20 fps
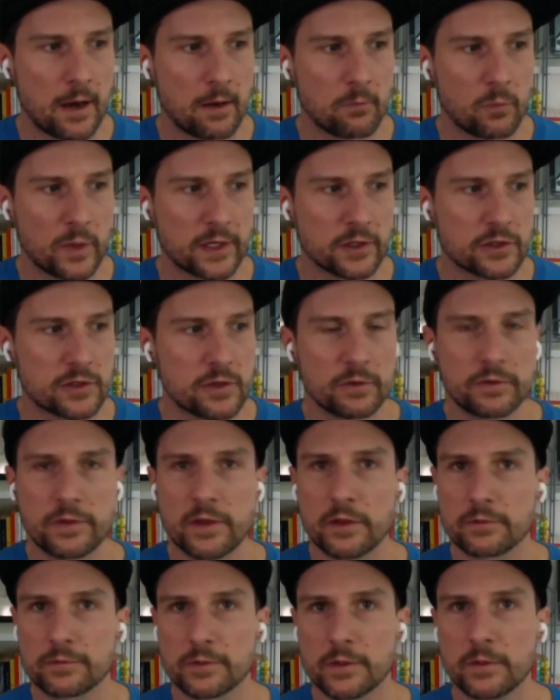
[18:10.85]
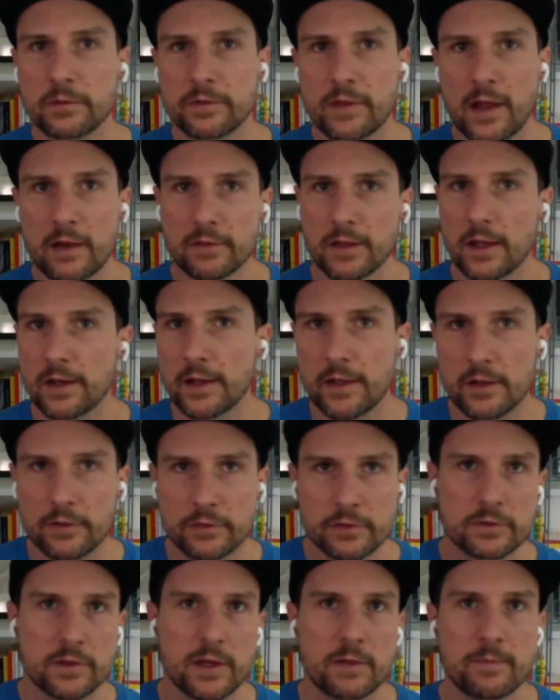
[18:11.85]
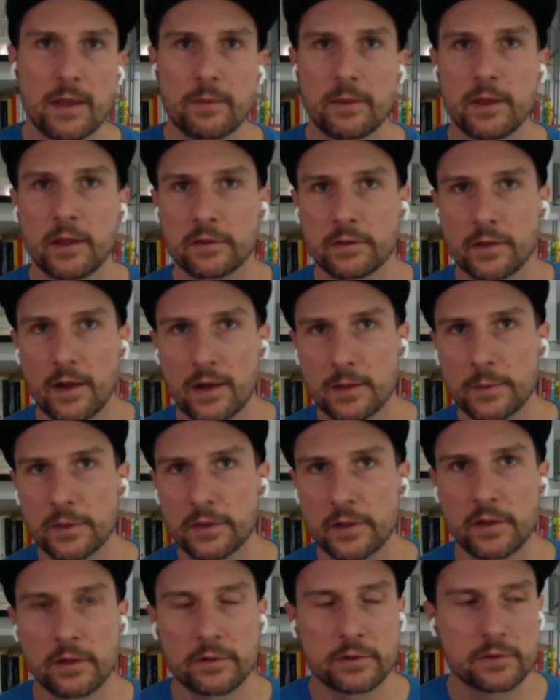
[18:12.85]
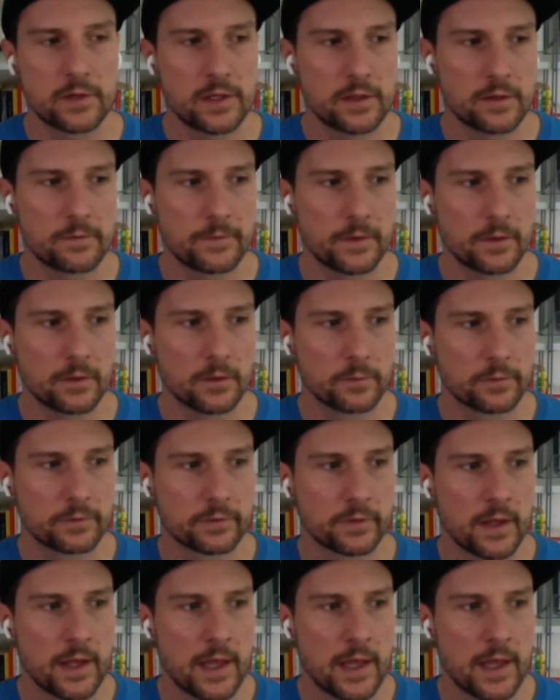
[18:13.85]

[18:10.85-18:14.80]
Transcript: We can choose these routes that have a lot of history maybe and talk about the history in the films.